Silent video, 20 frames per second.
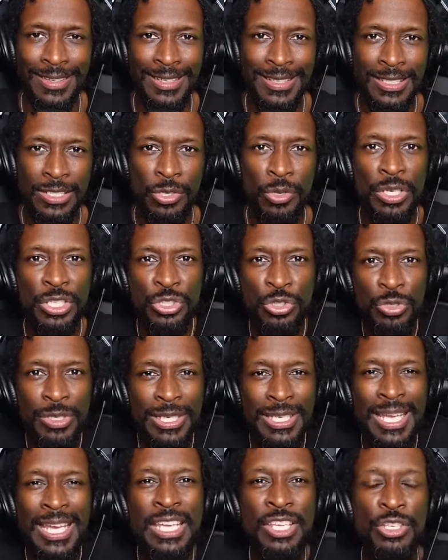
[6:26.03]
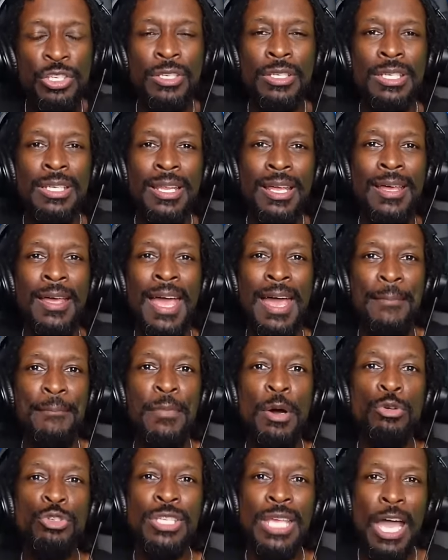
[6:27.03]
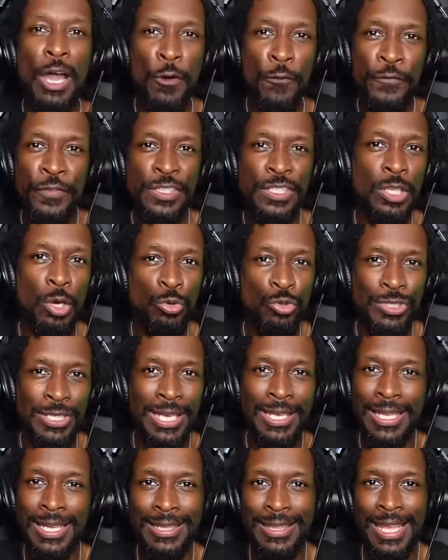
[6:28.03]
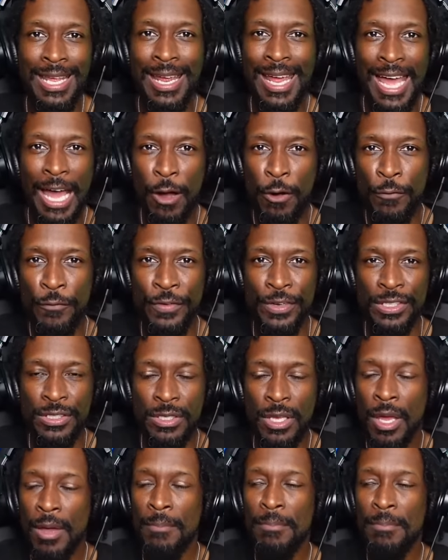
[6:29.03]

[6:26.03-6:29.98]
So that you can, most alphas don't say that they're alphas.